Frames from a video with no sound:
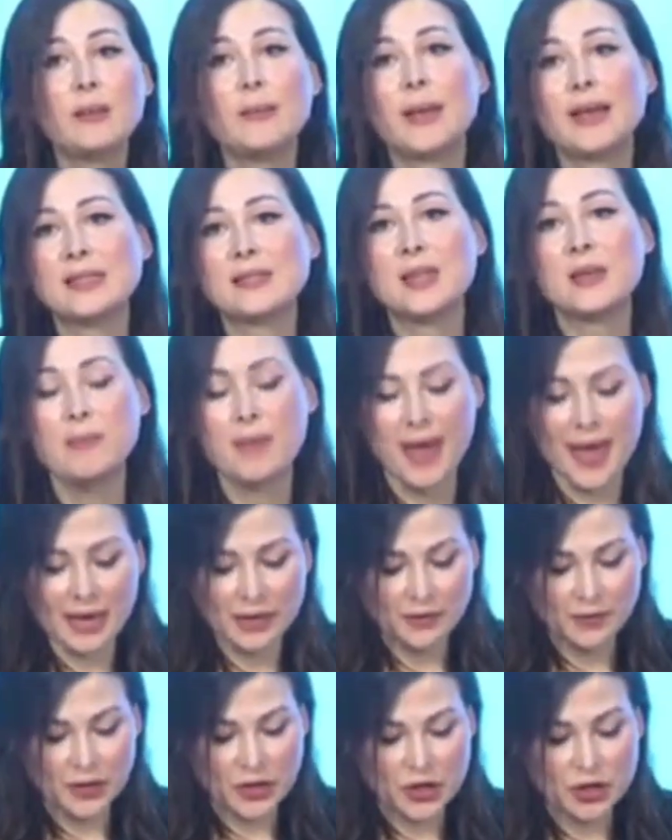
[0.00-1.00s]
the best
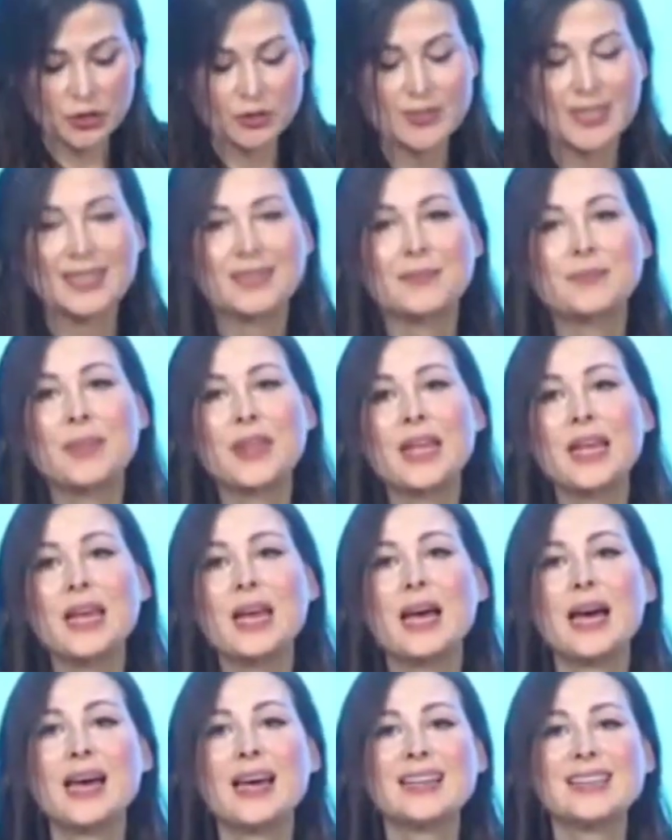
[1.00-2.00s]
impact for children.
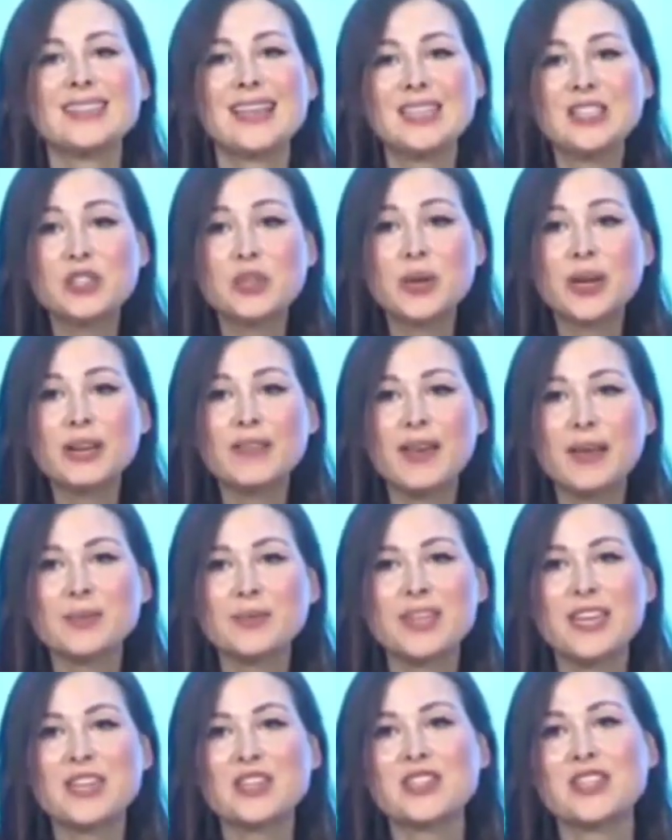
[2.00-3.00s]
Z Zurich
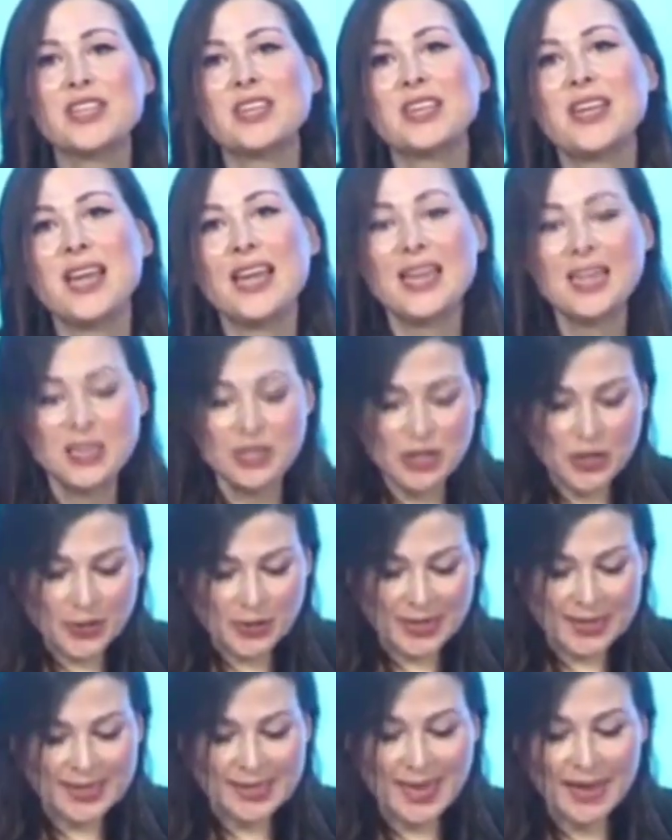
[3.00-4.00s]
Foundation and
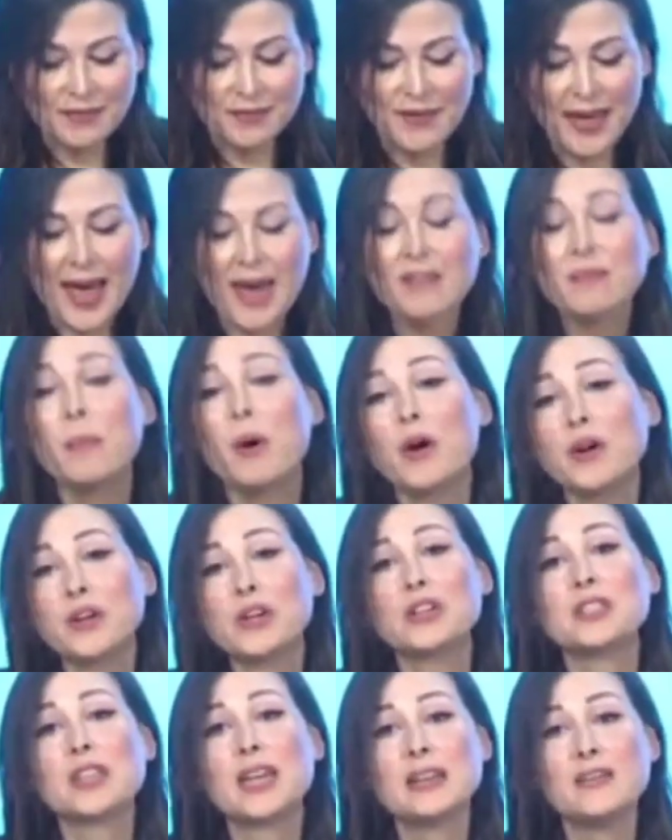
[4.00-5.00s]
UNICEF have
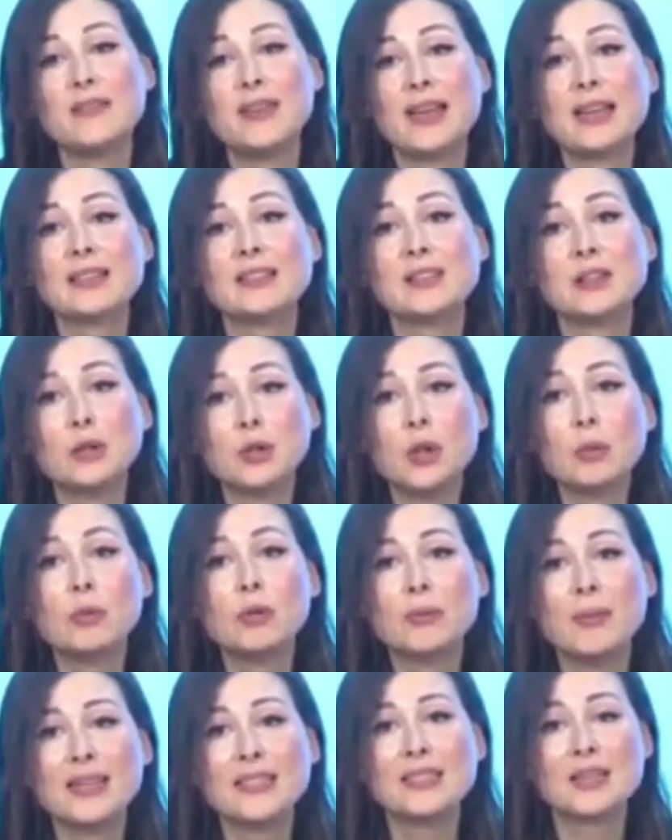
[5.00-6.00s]
partnered to advance the
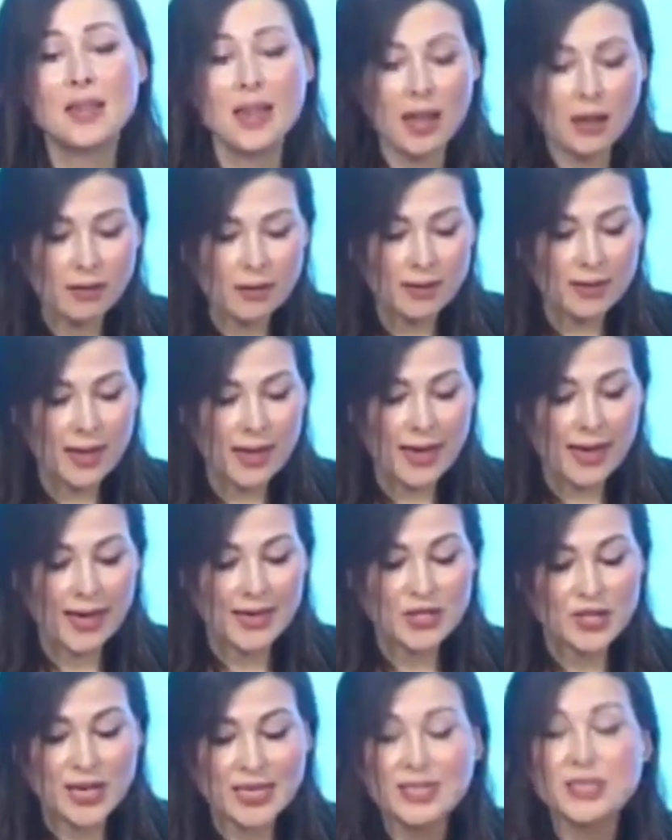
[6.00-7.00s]
global mental health
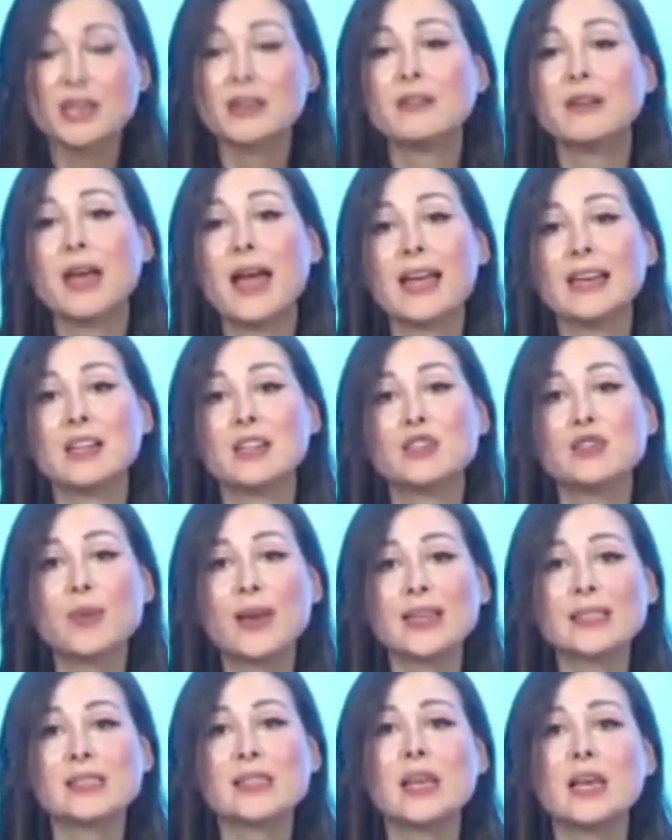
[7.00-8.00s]
agenda and
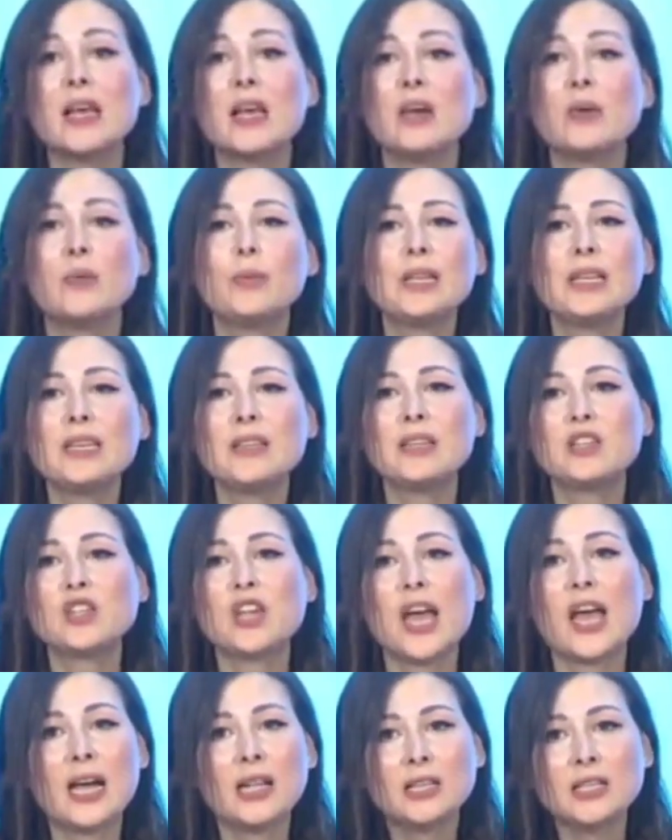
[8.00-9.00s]
address really the
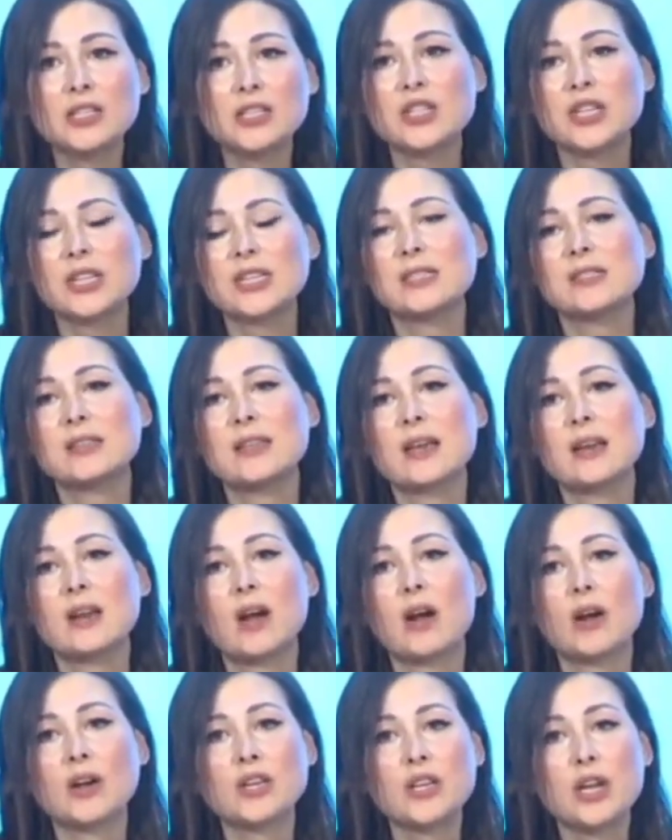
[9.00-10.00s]
challenges that
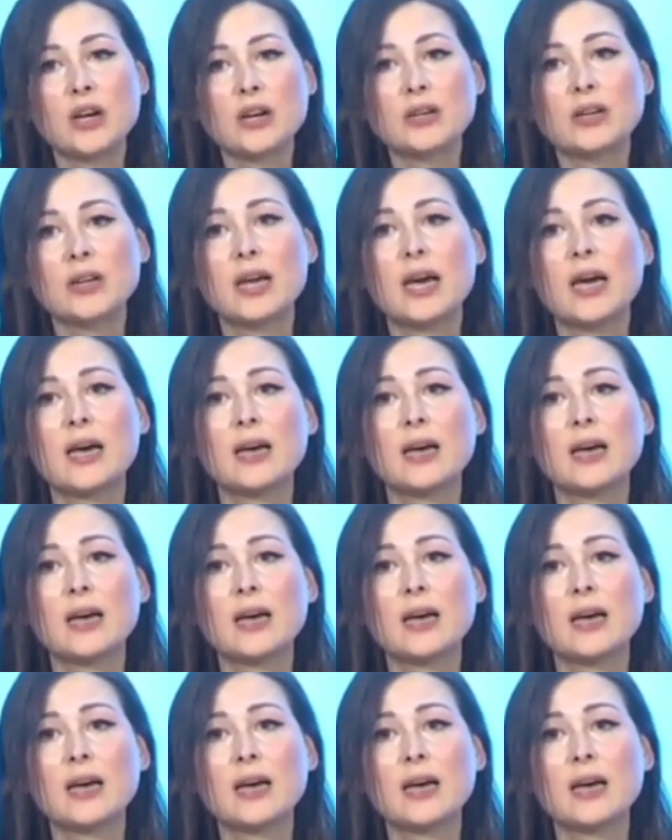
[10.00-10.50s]
our young